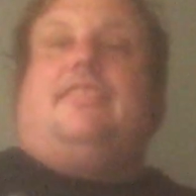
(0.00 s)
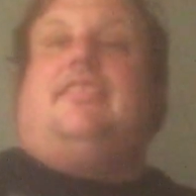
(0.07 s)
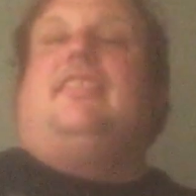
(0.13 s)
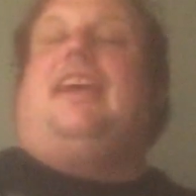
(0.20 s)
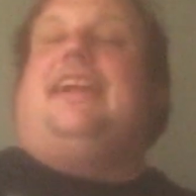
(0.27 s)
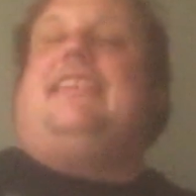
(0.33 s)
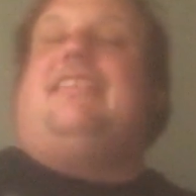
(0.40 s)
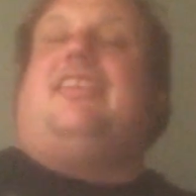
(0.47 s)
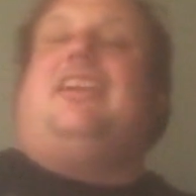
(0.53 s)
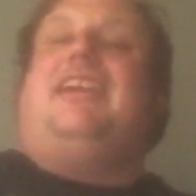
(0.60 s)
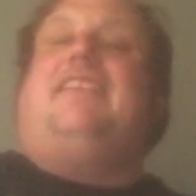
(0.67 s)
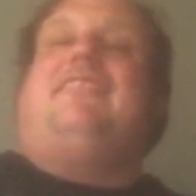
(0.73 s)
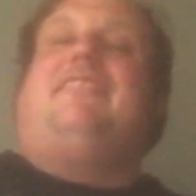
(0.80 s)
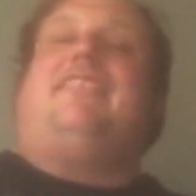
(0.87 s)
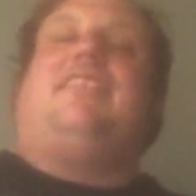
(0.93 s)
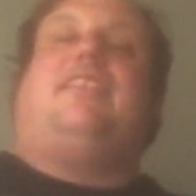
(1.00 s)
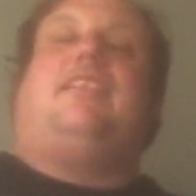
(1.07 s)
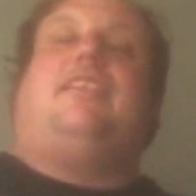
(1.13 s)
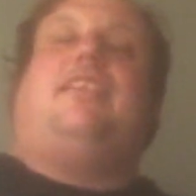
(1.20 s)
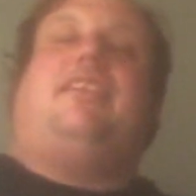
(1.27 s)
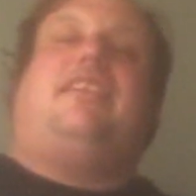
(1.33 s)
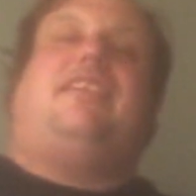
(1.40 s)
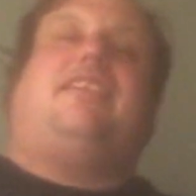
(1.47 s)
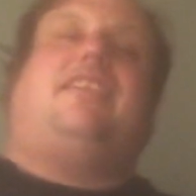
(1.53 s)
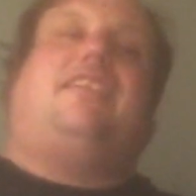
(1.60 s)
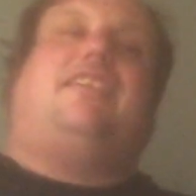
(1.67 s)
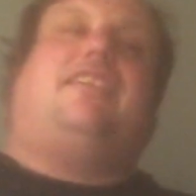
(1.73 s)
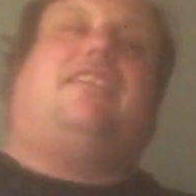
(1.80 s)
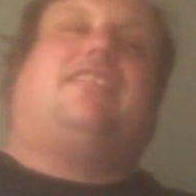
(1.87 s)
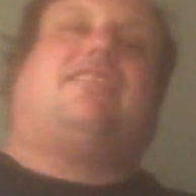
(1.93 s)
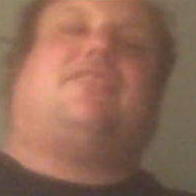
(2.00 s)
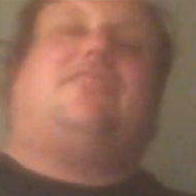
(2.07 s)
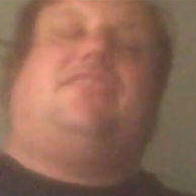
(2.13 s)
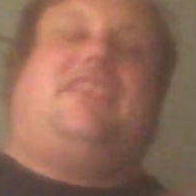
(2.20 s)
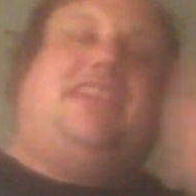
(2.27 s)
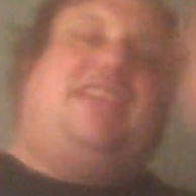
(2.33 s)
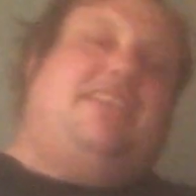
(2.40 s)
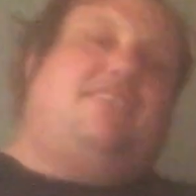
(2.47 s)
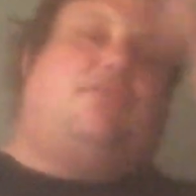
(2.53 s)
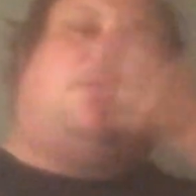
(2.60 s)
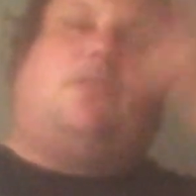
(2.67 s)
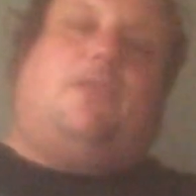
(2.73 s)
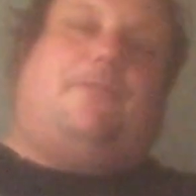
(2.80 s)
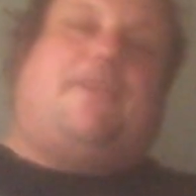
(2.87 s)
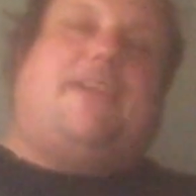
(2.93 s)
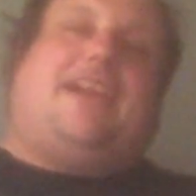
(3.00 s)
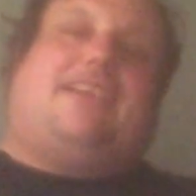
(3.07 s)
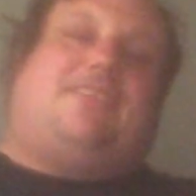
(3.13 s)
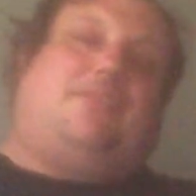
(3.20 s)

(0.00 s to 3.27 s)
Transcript: nighttime, the screen door effect